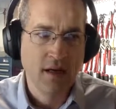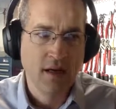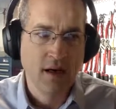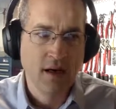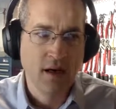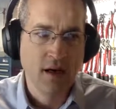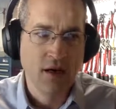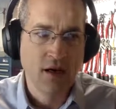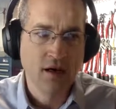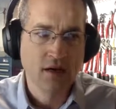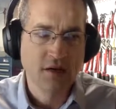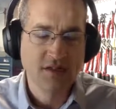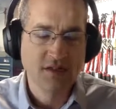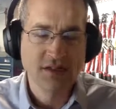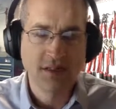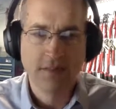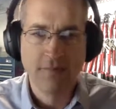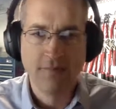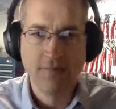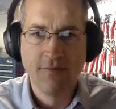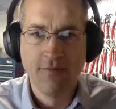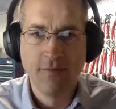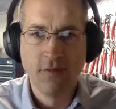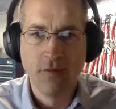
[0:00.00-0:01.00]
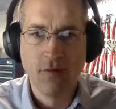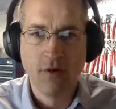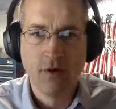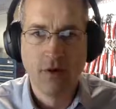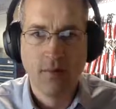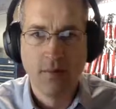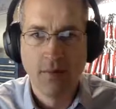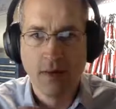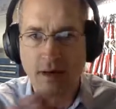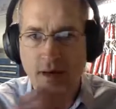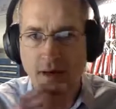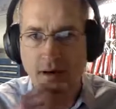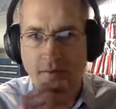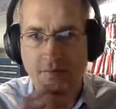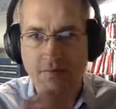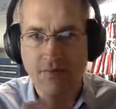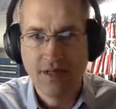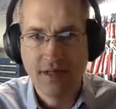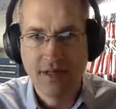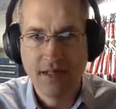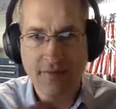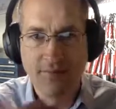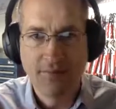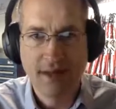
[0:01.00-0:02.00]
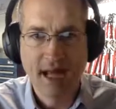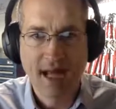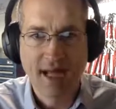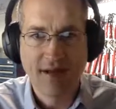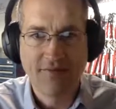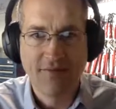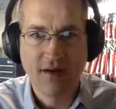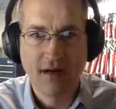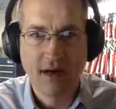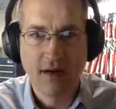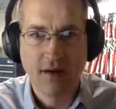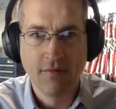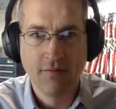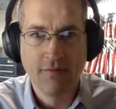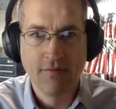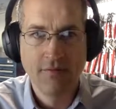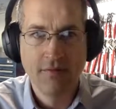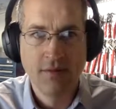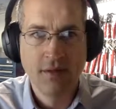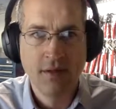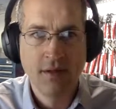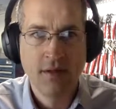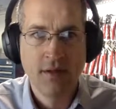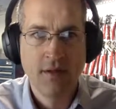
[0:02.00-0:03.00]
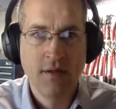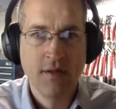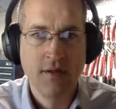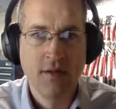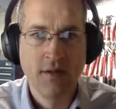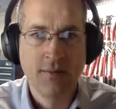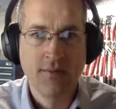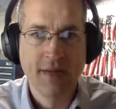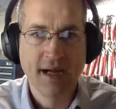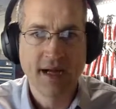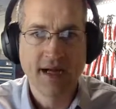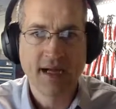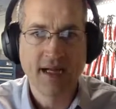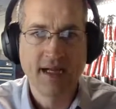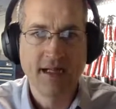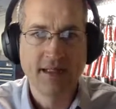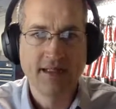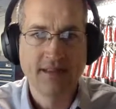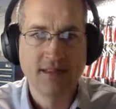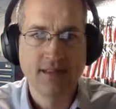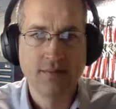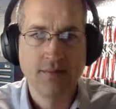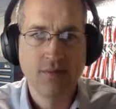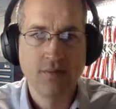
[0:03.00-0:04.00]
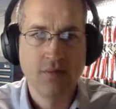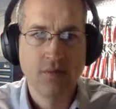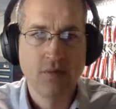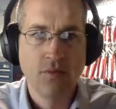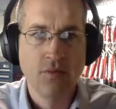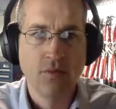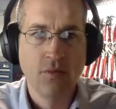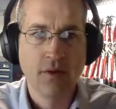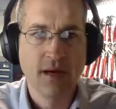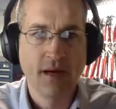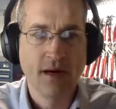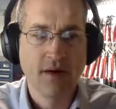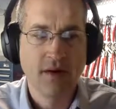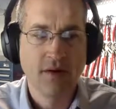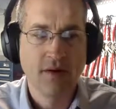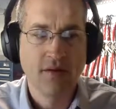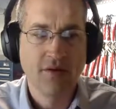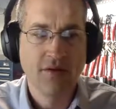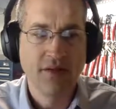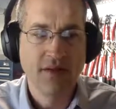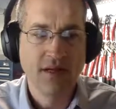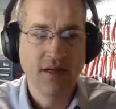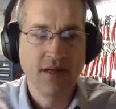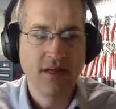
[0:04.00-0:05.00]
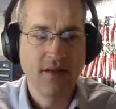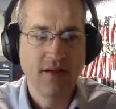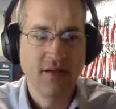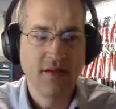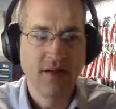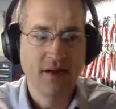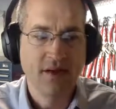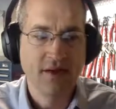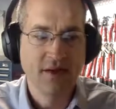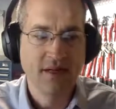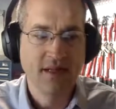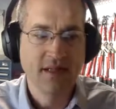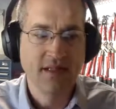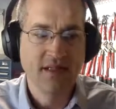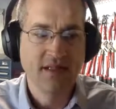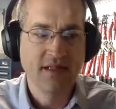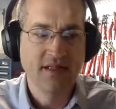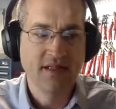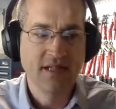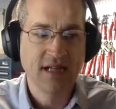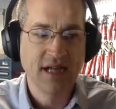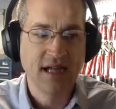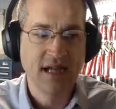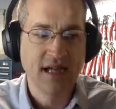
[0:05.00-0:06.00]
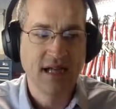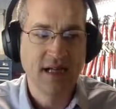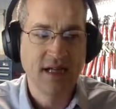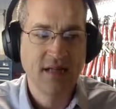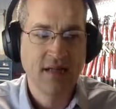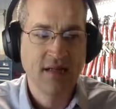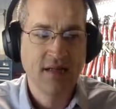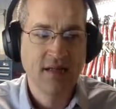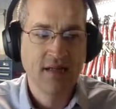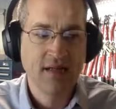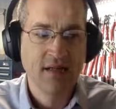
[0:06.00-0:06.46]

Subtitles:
are some form of the bag valve mechanism where there is a